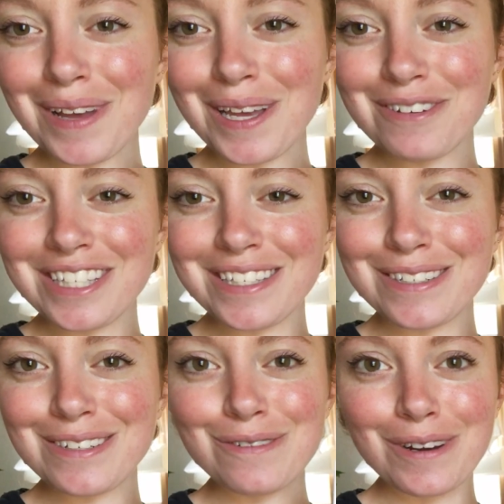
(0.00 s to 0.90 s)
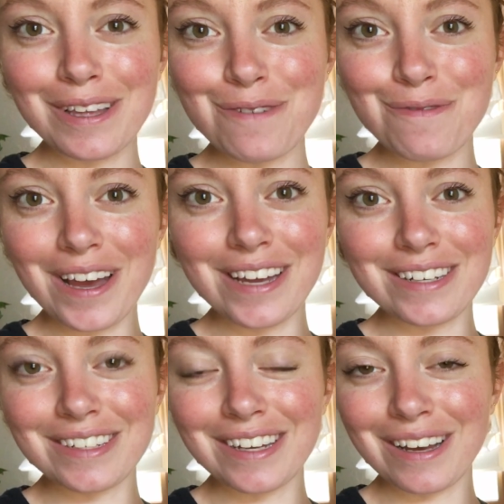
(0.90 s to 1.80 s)
but it was still really
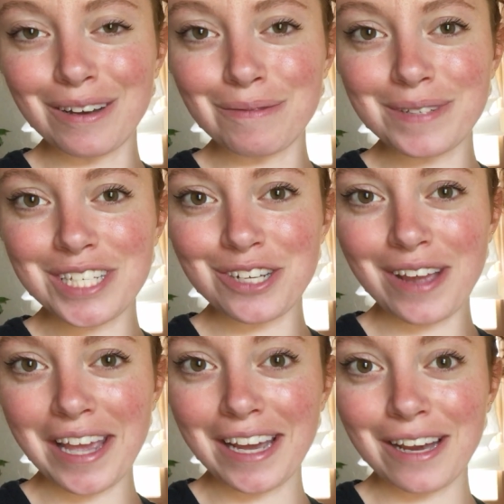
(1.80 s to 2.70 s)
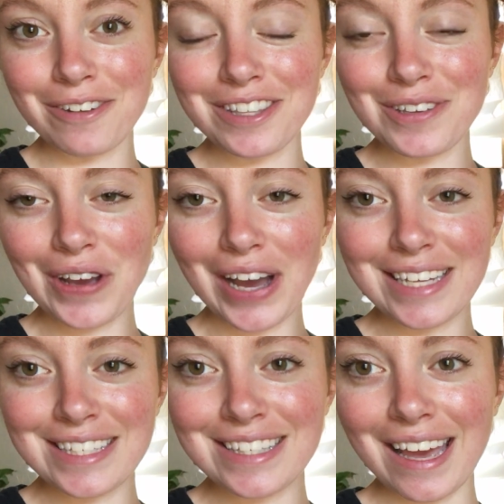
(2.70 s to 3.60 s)
fun um, to hang out with you
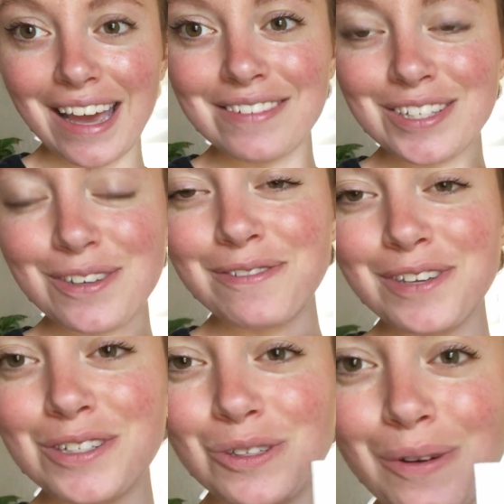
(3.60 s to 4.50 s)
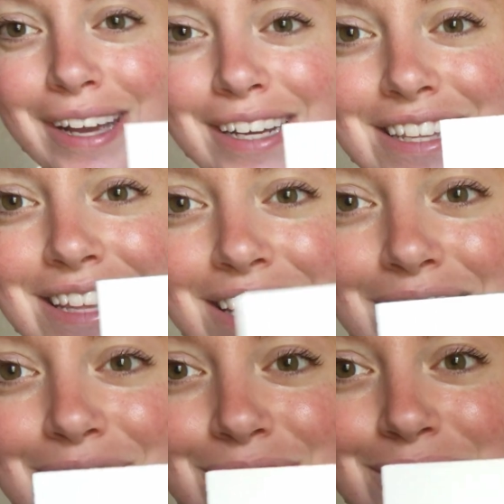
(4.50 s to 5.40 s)
guys live so if you joined
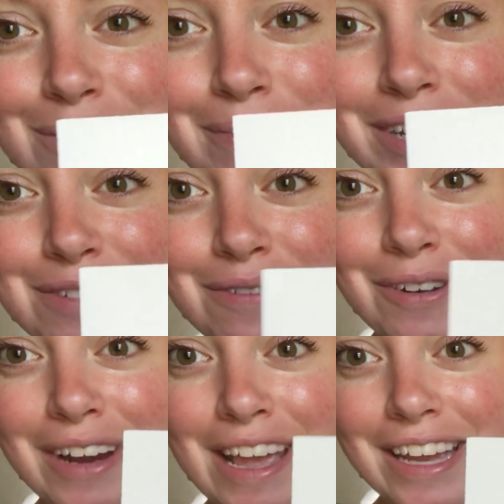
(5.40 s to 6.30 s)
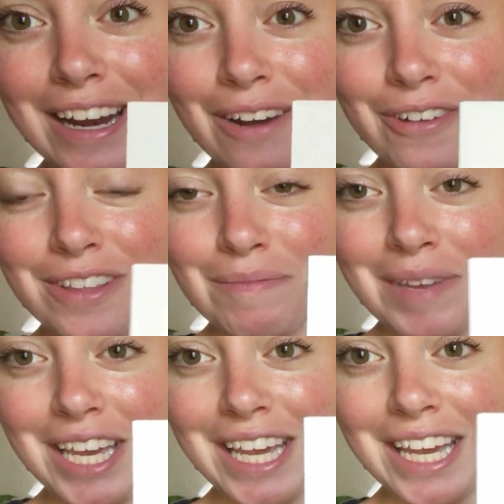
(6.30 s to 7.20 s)
thank you so much for hanging out with
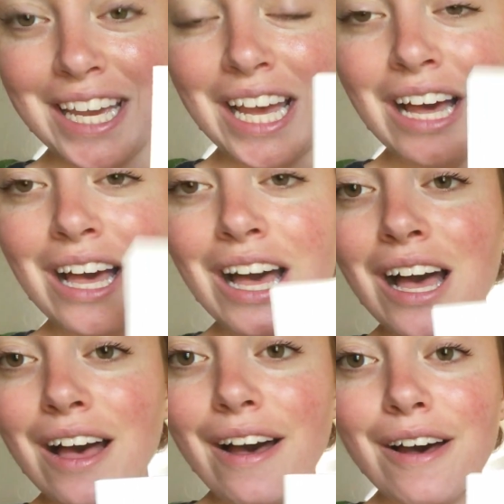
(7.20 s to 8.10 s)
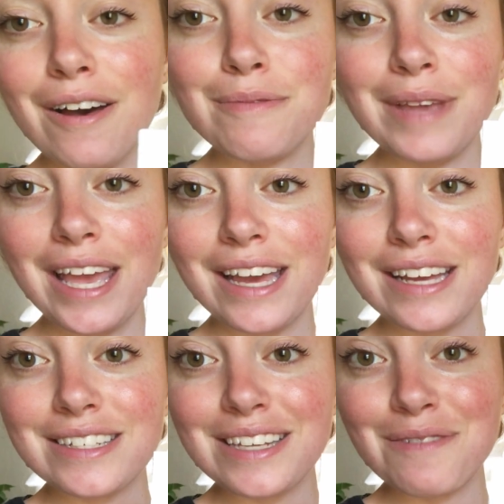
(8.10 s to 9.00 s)
me um,
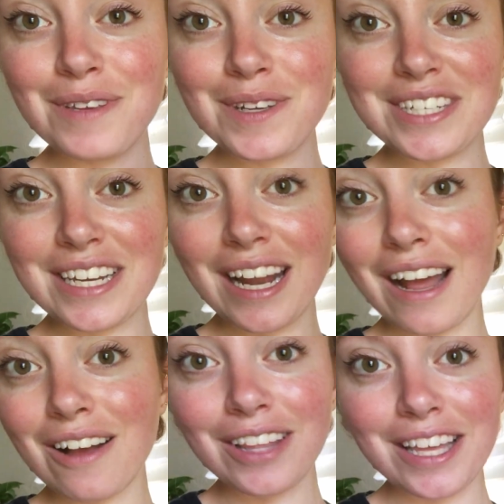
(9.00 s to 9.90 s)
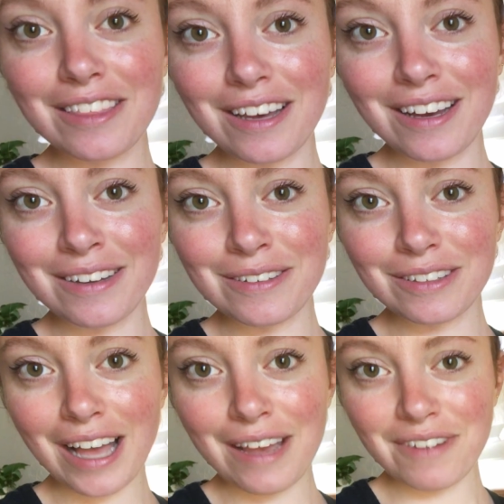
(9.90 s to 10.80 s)
and if you didn't, I'll link the
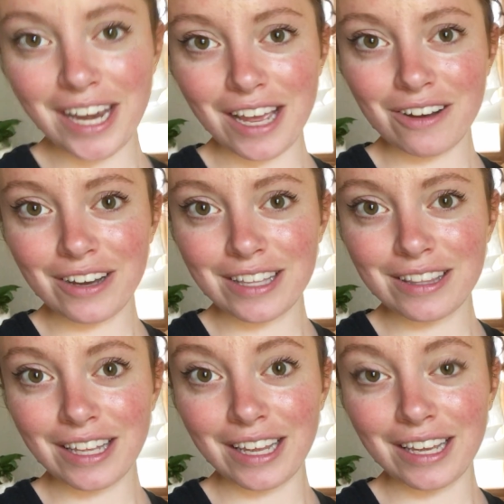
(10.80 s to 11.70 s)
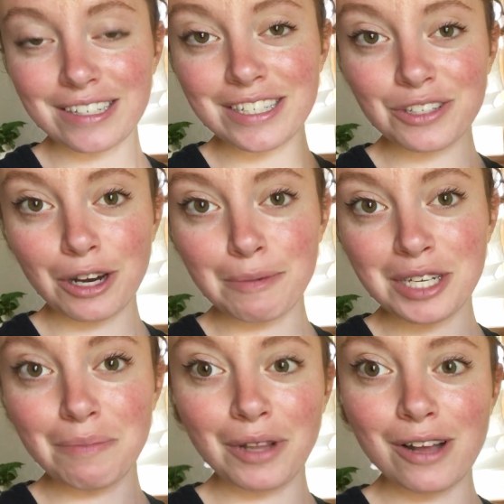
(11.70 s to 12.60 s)
live video in the
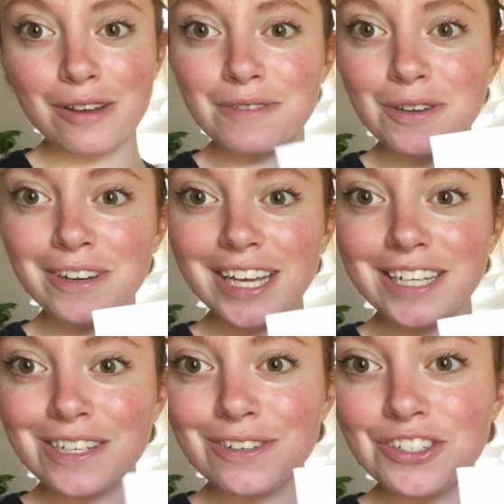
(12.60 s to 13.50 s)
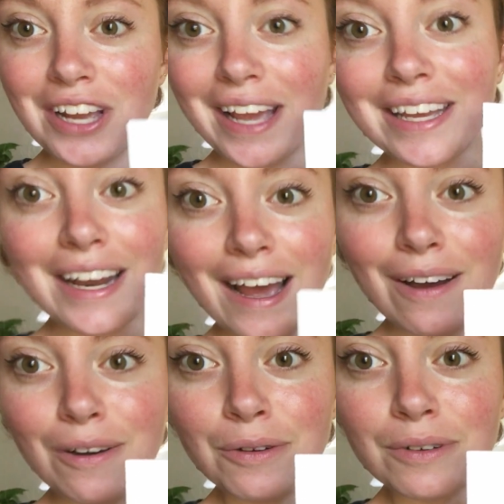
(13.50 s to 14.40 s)
description below if you would like to check it
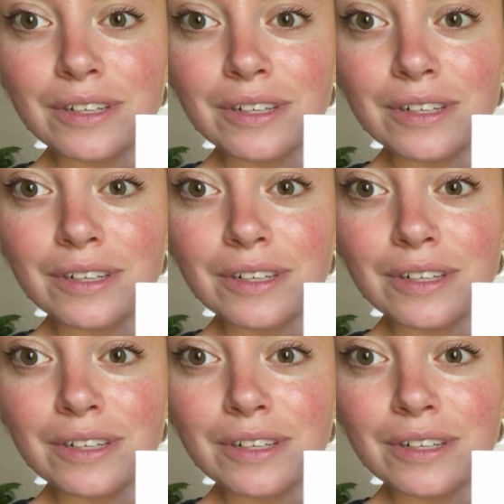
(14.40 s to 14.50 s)
out.